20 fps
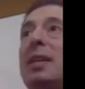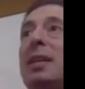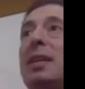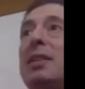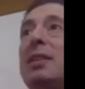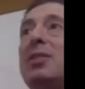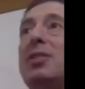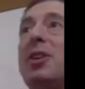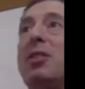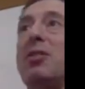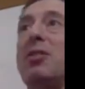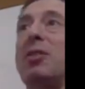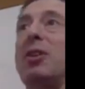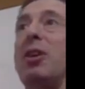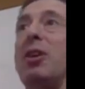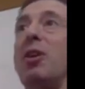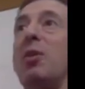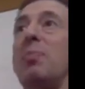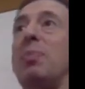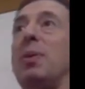in Southern
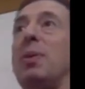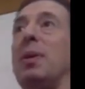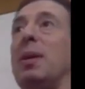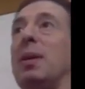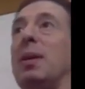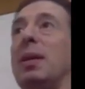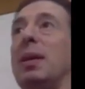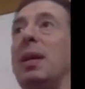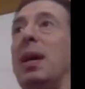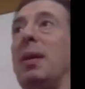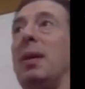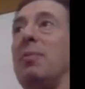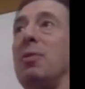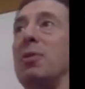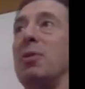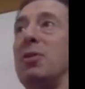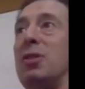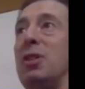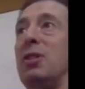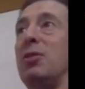Europe.
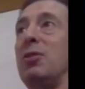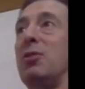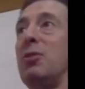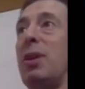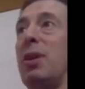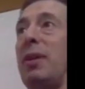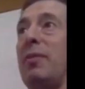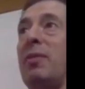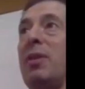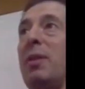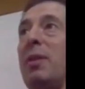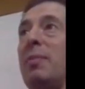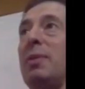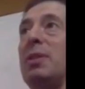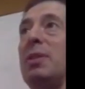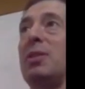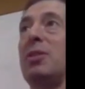We're still kind of coming to